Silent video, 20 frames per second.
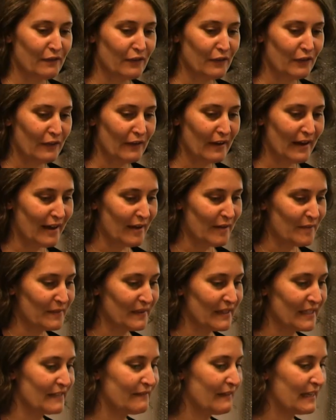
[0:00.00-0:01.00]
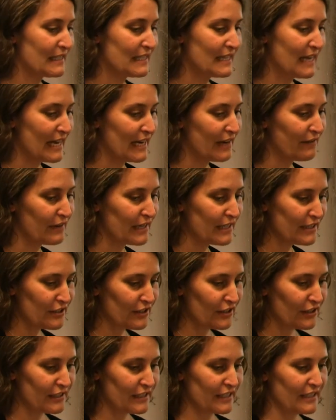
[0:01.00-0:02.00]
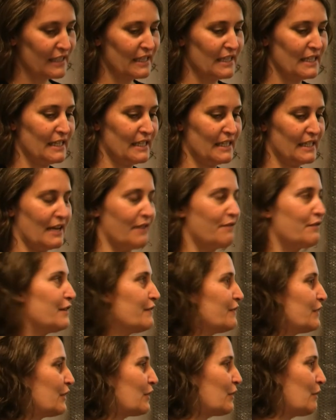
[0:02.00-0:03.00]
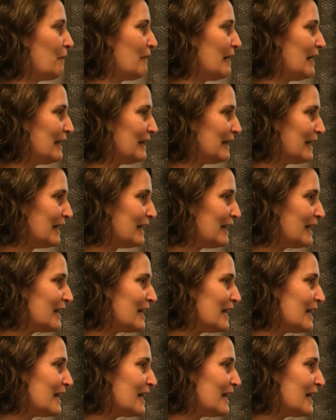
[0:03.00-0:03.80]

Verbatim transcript: for his fascinating research into the discovery of the koala.